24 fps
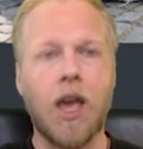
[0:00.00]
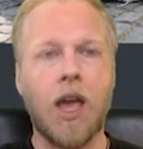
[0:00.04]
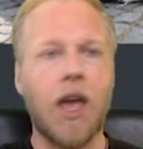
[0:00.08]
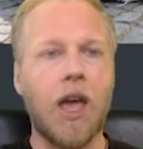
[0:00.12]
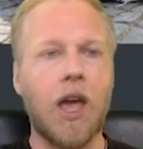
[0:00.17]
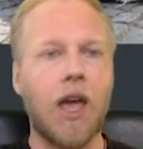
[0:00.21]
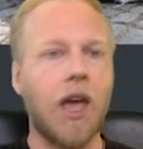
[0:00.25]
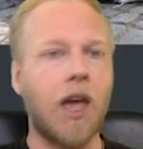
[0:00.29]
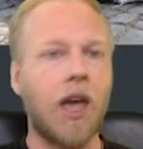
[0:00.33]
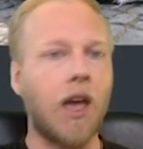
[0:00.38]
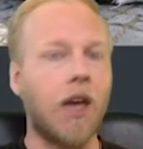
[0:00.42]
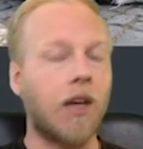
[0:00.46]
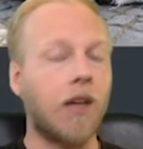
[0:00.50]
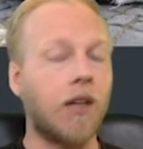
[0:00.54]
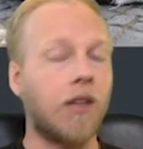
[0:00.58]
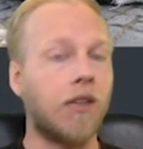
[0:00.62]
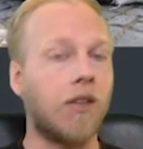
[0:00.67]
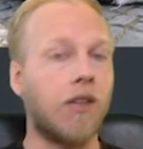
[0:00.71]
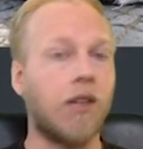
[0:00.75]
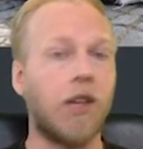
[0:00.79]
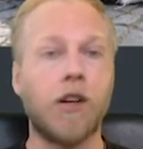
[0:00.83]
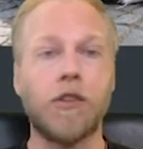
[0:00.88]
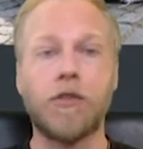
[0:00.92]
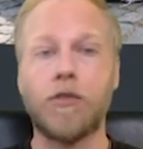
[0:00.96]
and
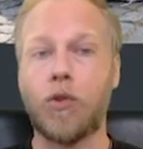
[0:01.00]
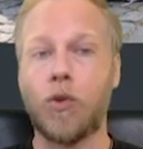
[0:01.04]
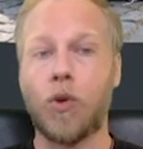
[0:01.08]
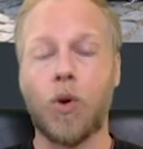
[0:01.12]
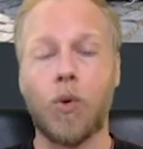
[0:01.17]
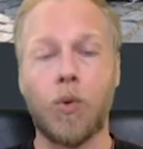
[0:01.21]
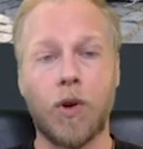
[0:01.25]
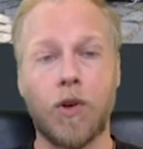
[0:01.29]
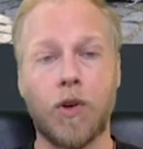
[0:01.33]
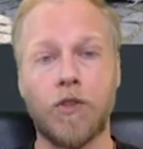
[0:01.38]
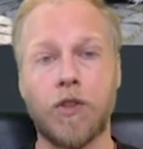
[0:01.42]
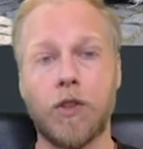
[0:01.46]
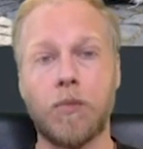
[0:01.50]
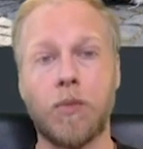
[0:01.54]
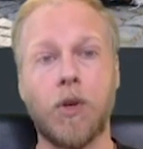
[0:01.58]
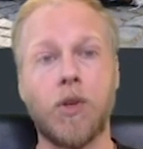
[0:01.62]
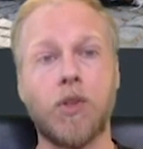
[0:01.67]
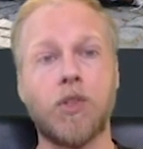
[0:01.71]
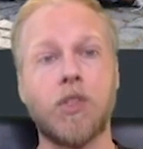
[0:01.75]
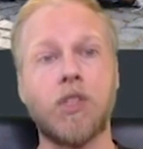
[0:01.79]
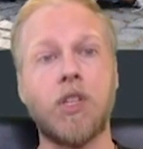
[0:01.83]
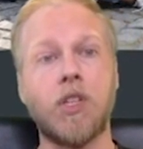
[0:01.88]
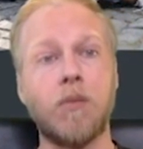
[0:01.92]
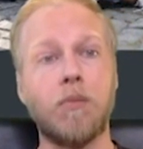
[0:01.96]
therefore one of the
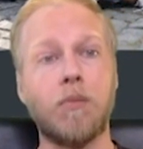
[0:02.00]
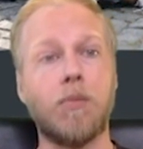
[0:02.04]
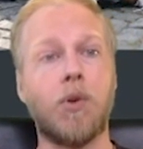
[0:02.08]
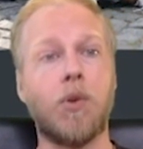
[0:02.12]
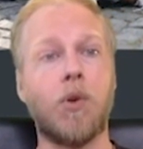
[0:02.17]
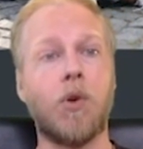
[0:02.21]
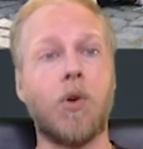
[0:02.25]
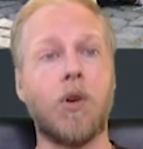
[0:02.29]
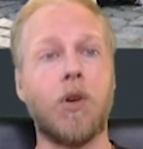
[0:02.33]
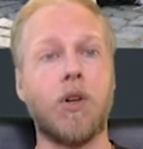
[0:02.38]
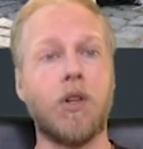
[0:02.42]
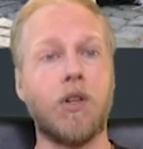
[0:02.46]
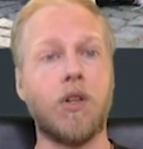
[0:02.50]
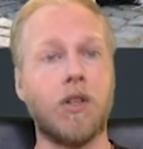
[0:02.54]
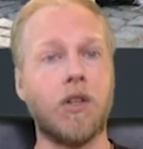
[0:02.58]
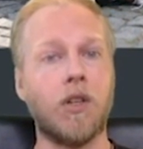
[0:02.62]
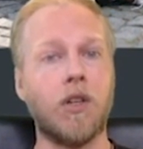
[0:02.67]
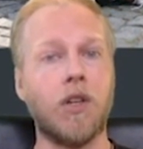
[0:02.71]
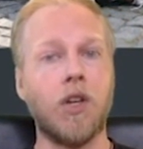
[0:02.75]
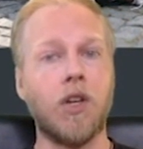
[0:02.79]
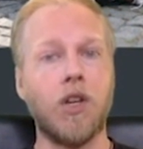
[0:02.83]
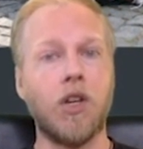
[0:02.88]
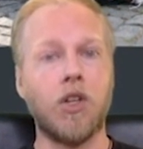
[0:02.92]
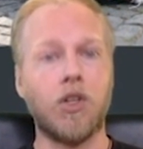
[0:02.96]
most important
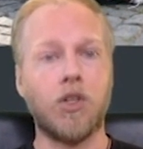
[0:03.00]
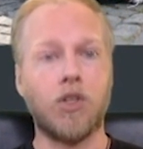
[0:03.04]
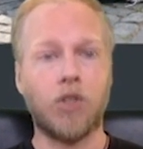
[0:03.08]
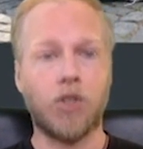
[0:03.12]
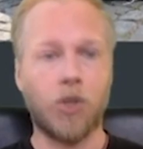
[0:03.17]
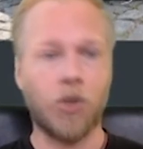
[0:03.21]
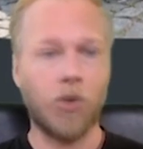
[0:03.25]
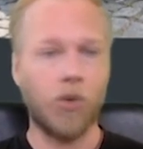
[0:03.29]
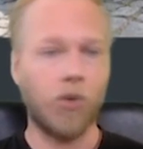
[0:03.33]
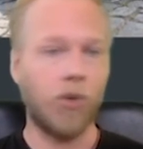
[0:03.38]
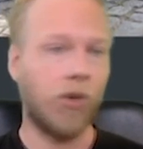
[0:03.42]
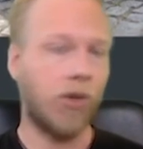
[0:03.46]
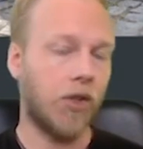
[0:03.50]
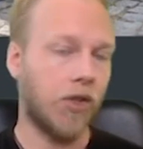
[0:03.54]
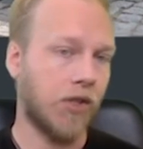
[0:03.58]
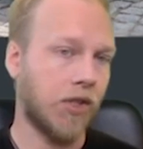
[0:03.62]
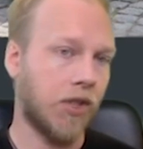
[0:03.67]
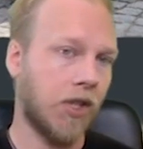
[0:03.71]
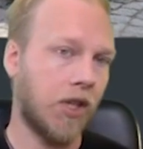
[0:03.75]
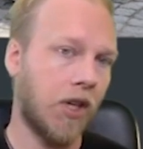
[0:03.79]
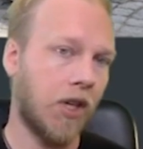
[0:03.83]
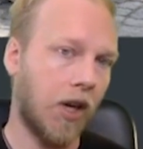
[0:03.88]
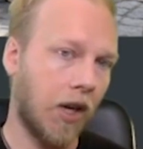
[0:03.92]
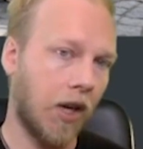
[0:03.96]

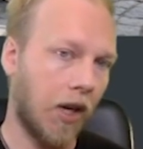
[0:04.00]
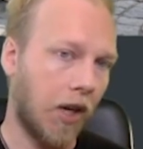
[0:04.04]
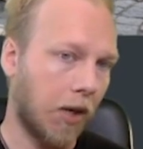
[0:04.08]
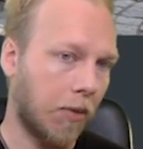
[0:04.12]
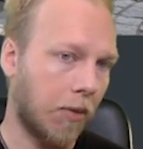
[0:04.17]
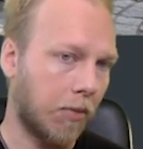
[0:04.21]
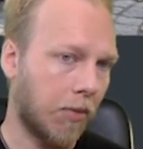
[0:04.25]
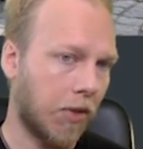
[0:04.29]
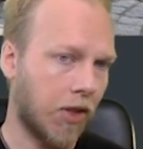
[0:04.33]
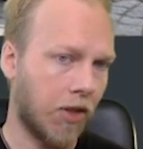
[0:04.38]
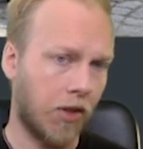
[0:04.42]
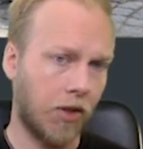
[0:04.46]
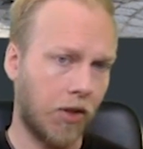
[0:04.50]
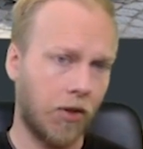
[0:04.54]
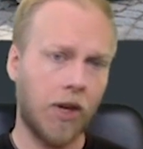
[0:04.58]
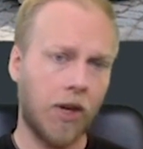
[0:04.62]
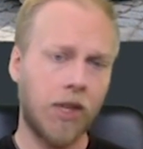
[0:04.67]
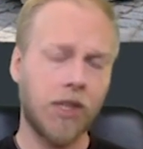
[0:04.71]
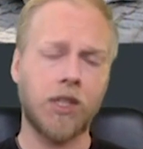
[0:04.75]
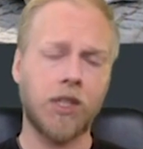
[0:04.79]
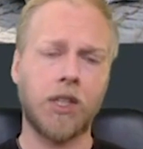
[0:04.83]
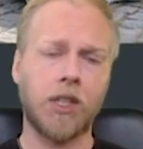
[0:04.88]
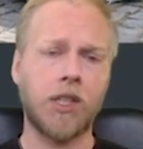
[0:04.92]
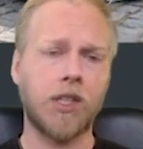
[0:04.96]
tools. The
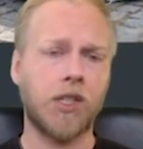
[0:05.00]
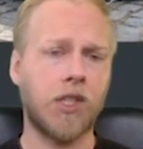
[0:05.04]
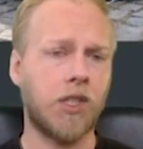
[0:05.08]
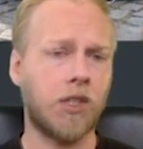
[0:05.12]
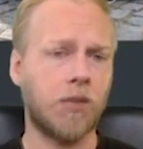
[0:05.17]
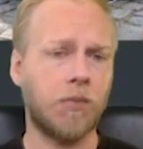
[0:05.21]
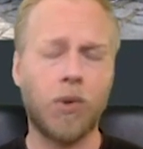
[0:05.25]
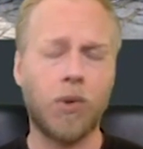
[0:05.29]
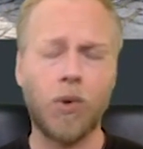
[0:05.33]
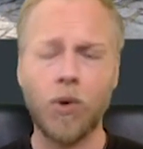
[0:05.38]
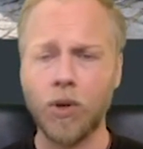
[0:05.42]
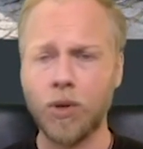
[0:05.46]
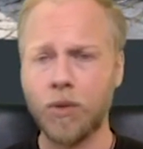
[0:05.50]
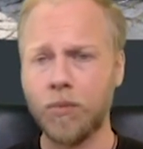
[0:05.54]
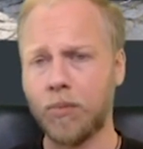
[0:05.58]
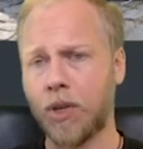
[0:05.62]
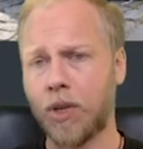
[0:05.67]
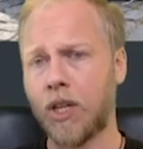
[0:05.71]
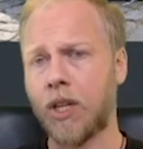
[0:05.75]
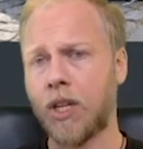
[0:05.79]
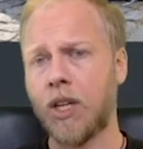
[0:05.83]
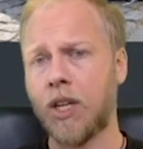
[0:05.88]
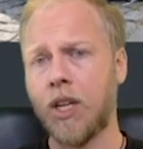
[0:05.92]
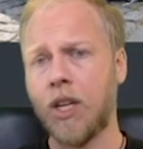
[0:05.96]
rest of this is important, but